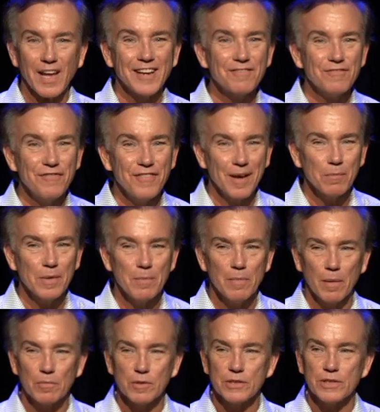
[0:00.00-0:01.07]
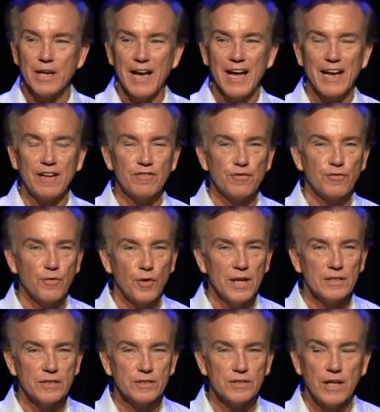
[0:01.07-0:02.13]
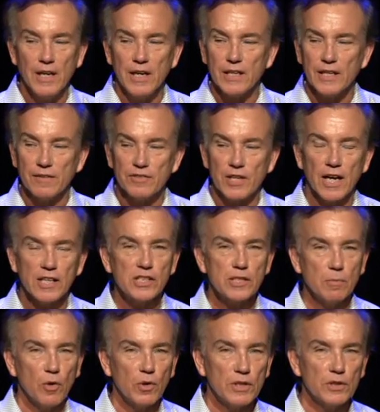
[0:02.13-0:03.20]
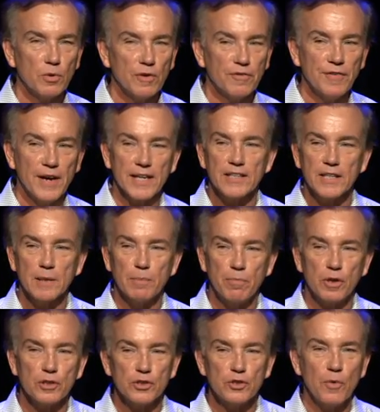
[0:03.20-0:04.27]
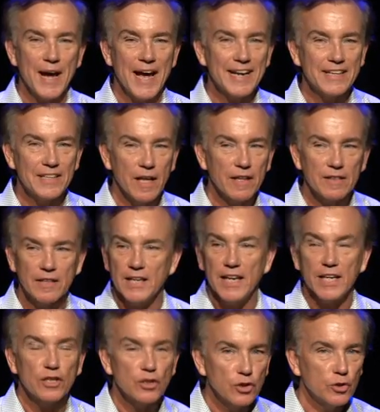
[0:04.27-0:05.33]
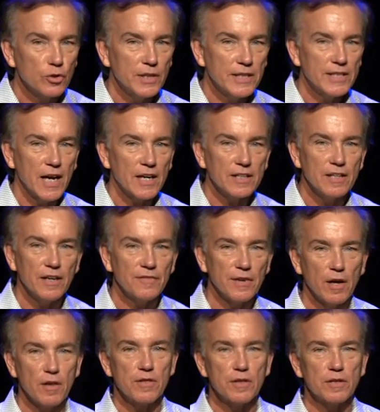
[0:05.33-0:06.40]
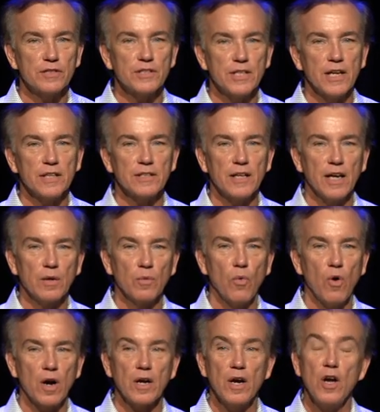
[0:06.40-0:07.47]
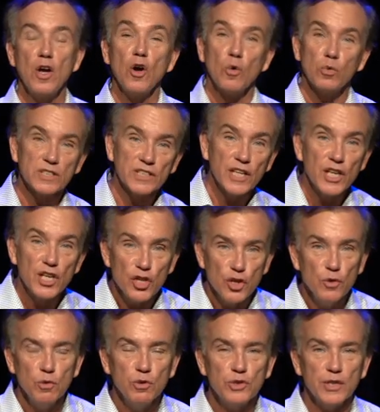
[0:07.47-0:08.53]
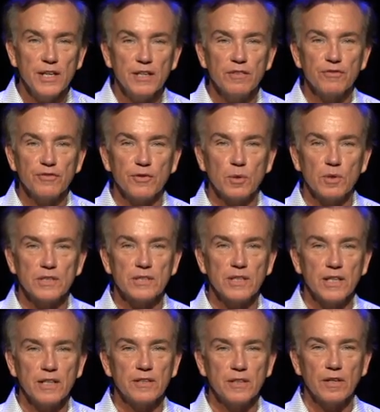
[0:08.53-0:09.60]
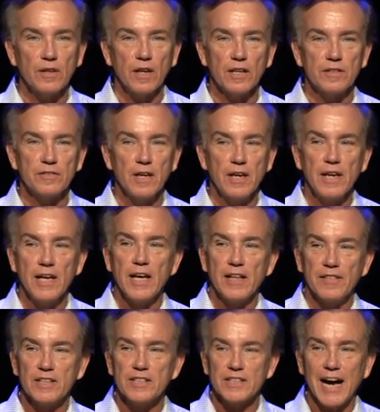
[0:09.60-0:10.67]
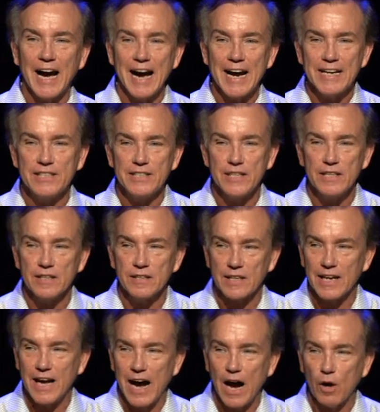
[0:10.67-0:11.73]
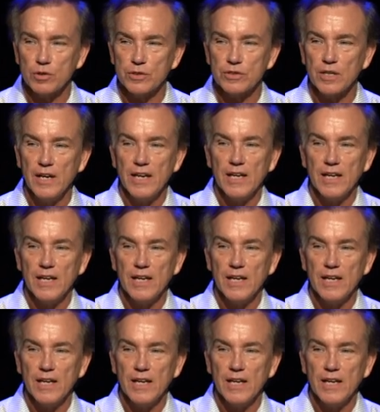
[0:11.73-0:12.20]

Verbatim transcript: and family members and friends give testimony to a fact that a person who had nothing, including not enough health to stand and walk, was a huge influence in their life. And this idea that a house